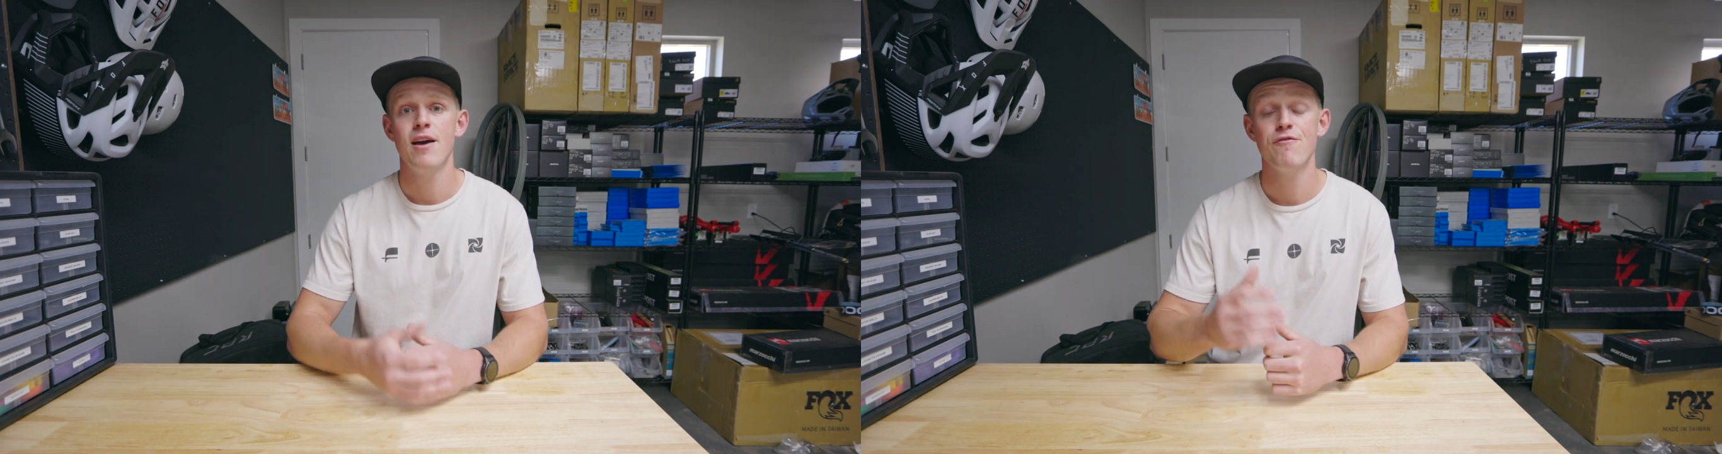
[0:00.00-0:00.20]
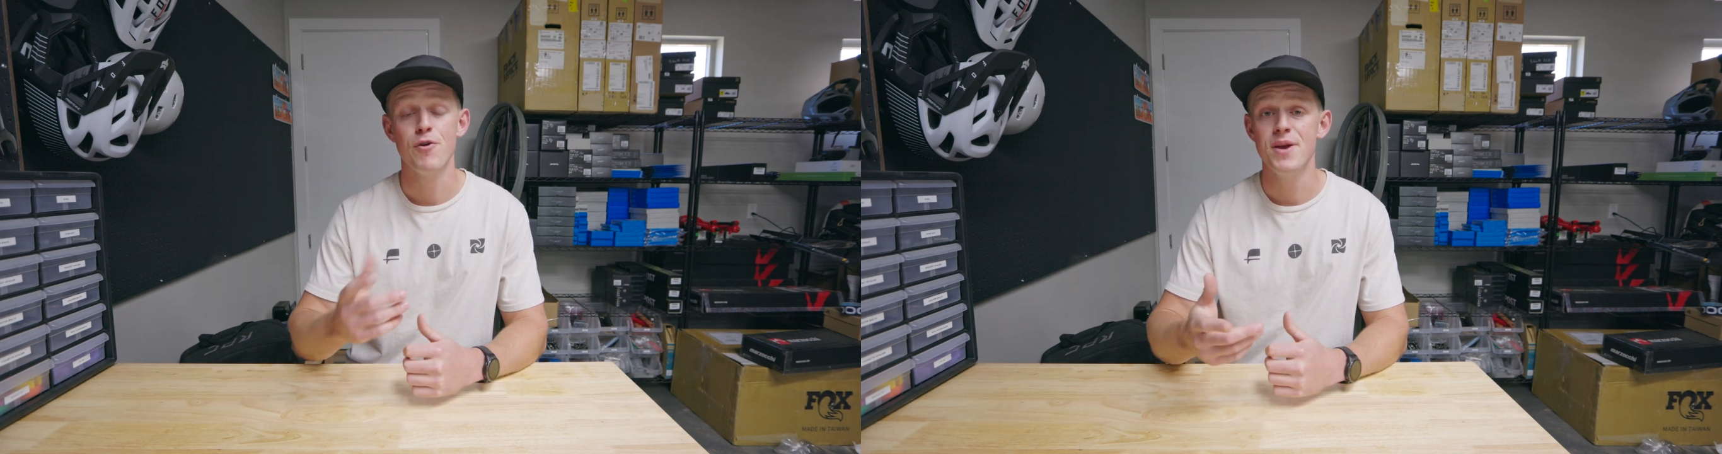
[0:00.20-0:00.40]

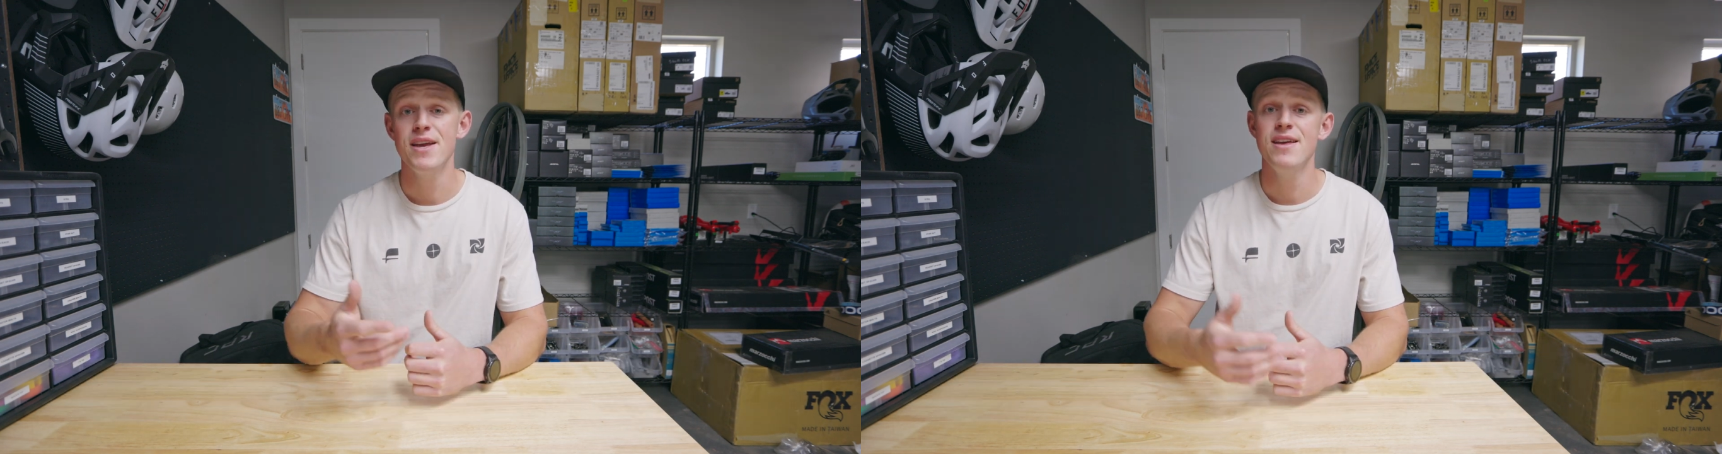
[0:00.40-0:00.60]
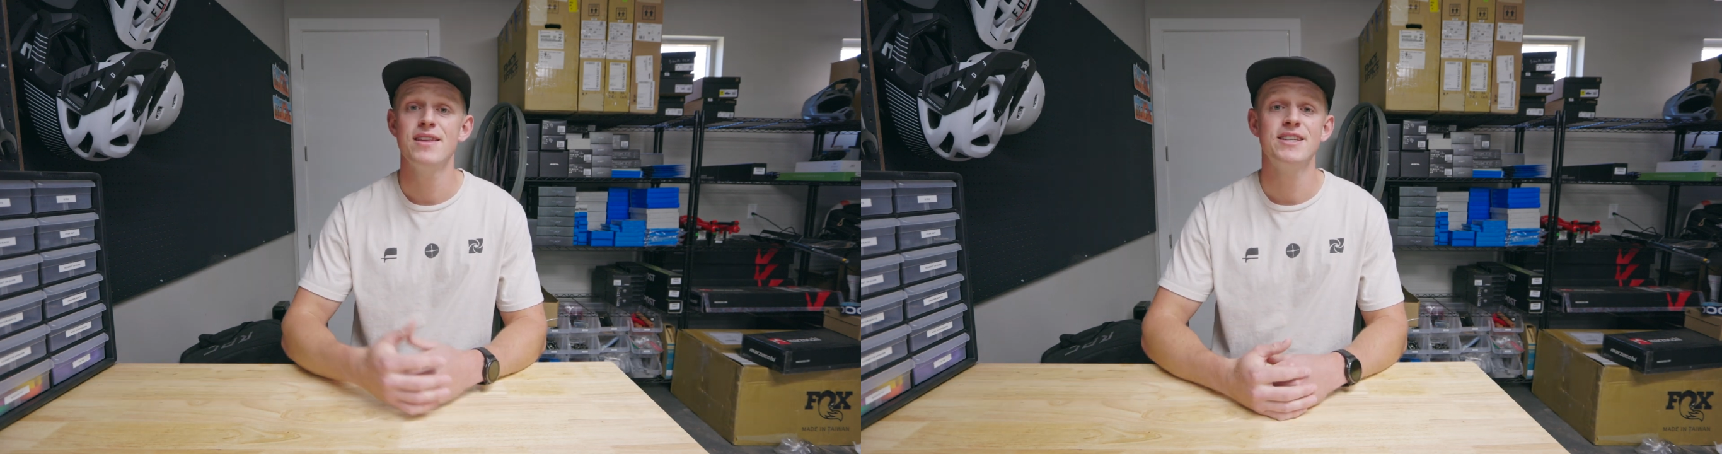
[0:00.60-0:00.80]
For
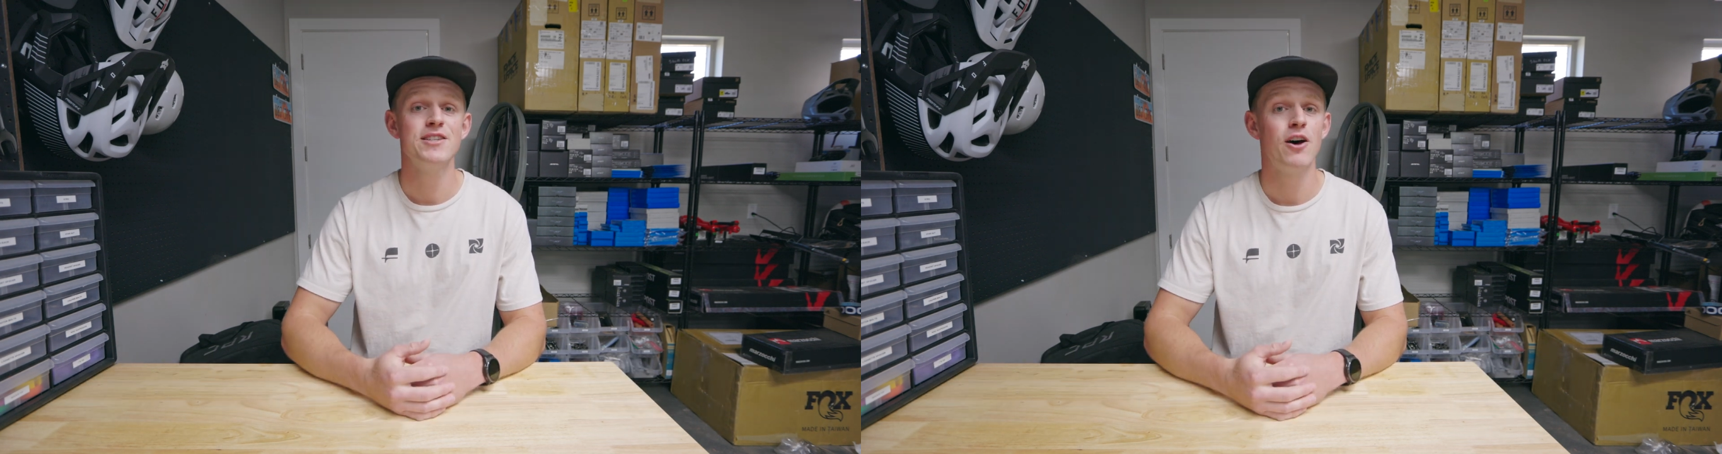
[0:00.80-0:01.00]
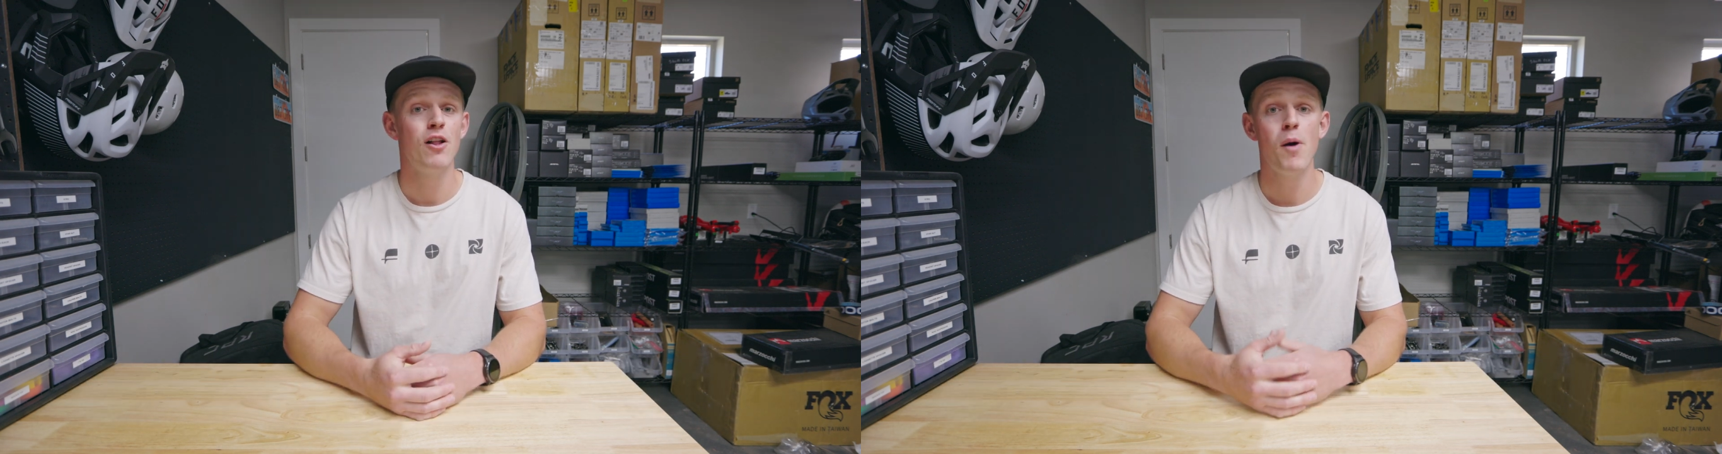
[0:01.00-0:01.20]
me, this
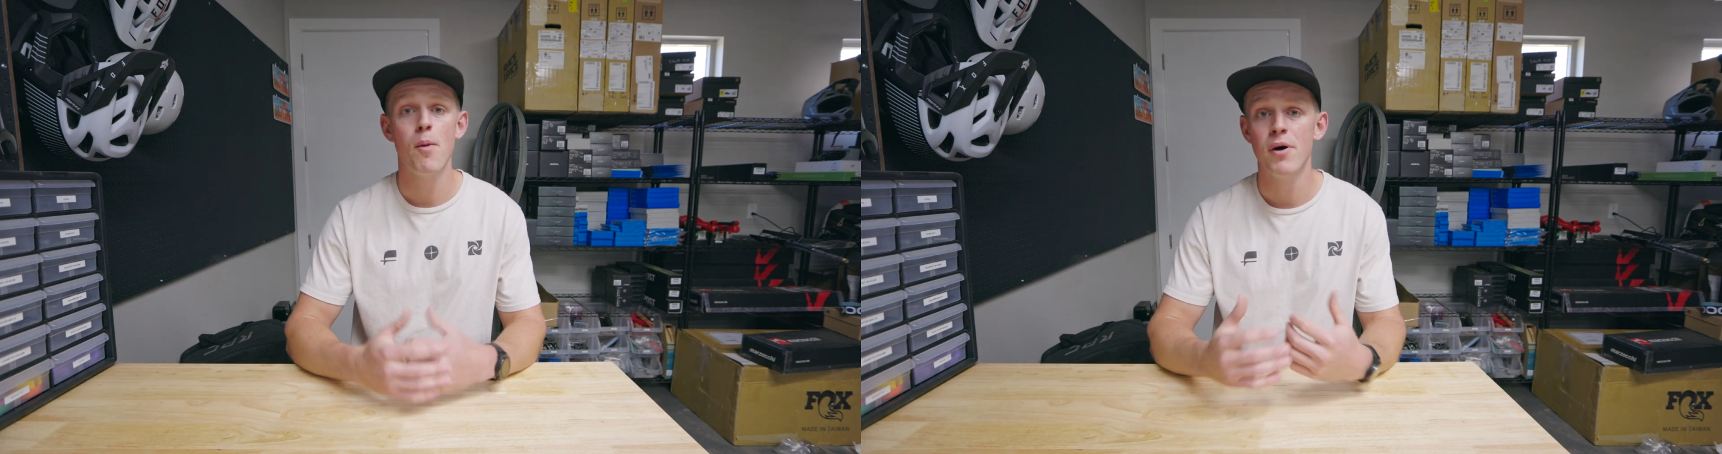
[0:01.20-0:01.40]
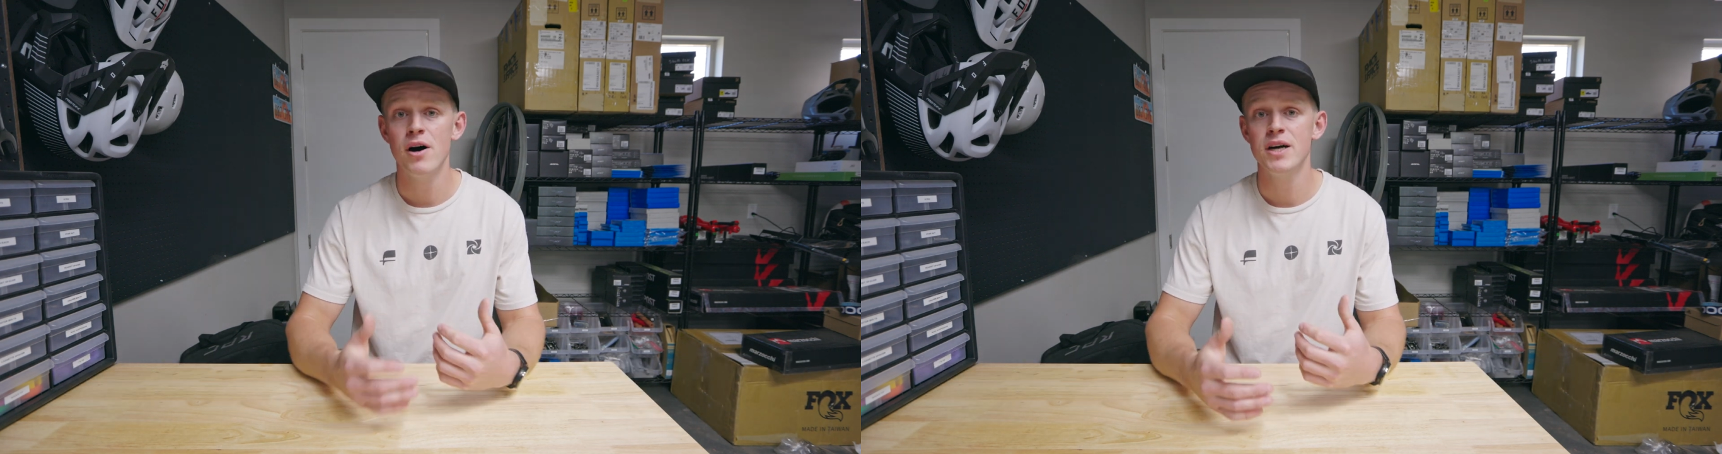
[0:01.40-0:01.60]
is all
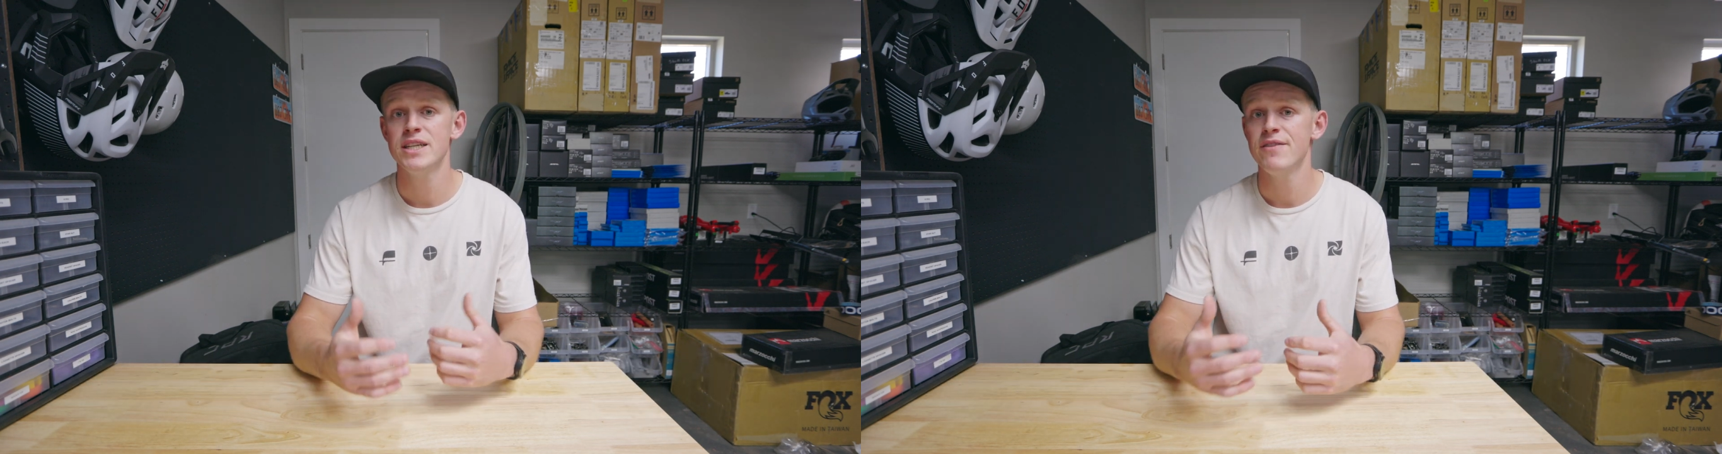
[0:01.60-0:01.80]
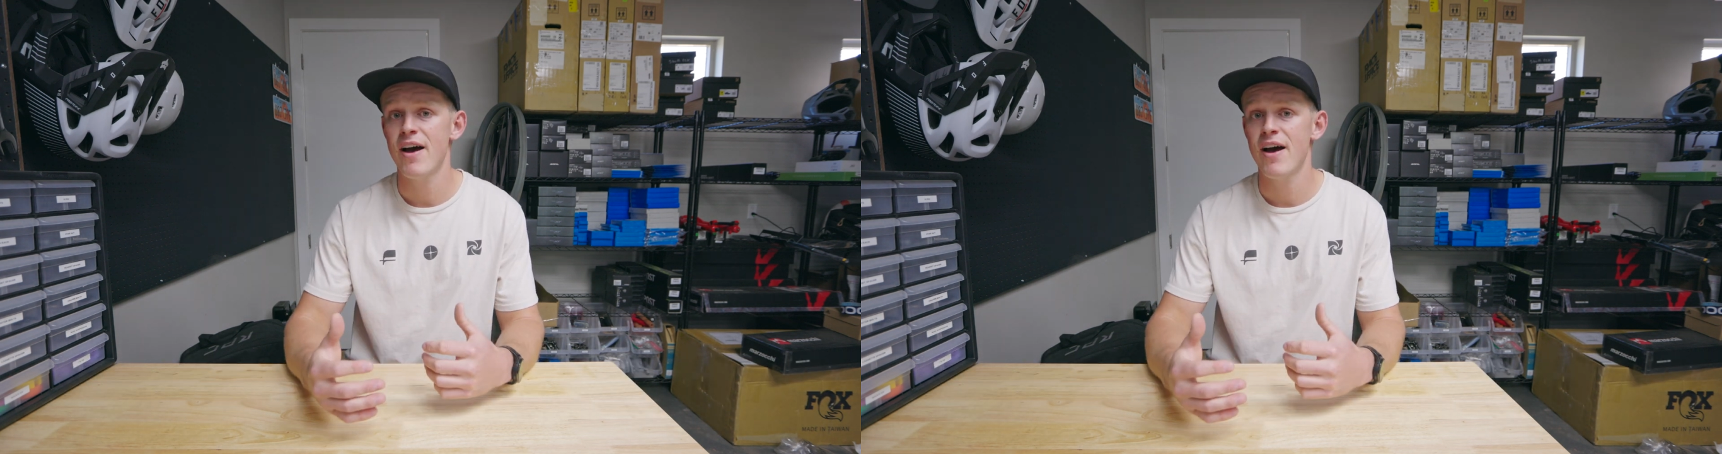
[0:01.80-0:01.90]
about positive